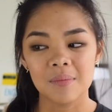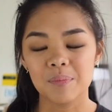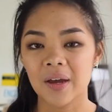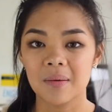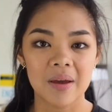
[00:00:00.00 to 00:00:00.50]

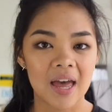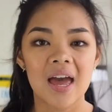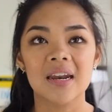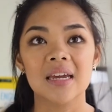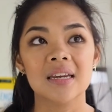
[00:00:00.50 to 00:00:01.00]
but
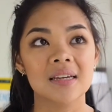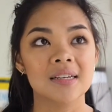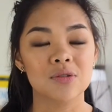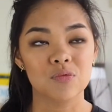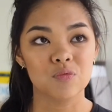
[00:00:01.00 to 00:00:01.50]
man, it
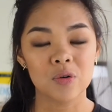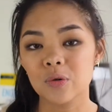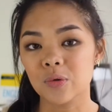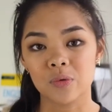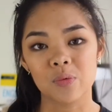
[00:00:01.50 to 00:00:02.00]
is
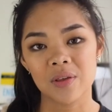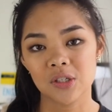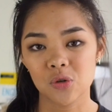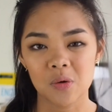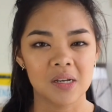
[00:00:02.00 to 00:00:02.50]
riddled with
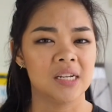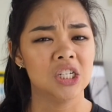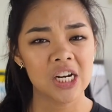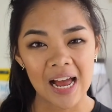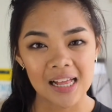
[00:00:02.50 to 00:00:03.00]
so many
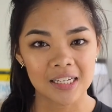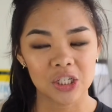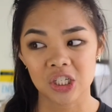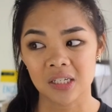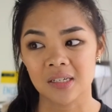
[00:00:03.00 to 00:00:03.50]

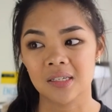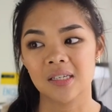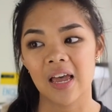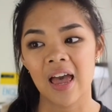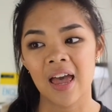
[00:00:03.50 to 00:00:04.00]

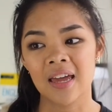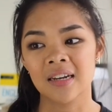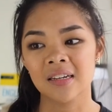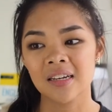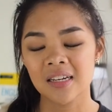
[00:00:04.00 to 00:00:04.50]
challenges, and